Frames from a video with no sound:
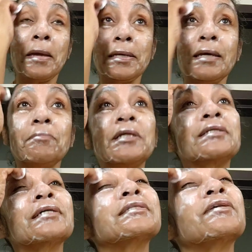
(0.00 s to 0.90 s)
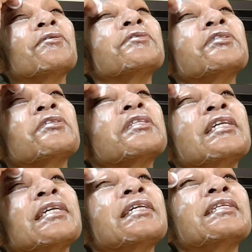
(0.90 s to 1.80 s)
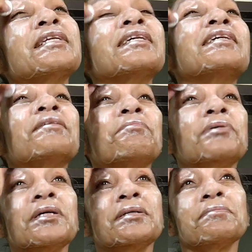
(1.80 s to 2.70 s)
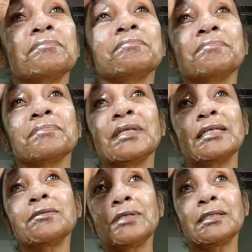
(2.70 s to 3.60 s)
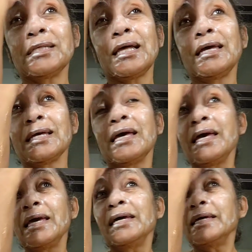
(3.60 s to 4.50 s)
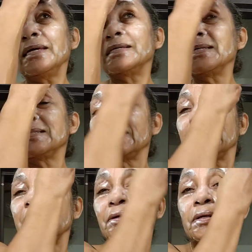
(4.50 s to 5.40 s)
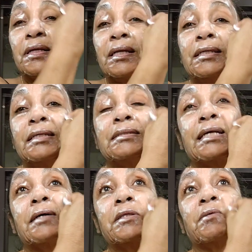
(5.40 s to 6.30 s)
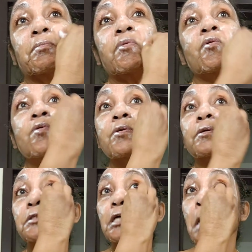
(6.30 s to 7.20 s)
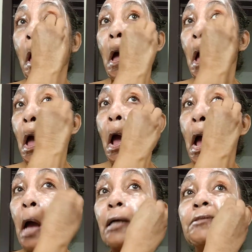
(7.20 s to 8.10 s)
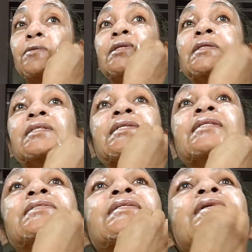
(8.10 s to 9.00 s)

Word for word: yeah, but it doesn't hurt your skin. But that's what it's like. It gets in there and cleans out them pores, y'all. That's what it does.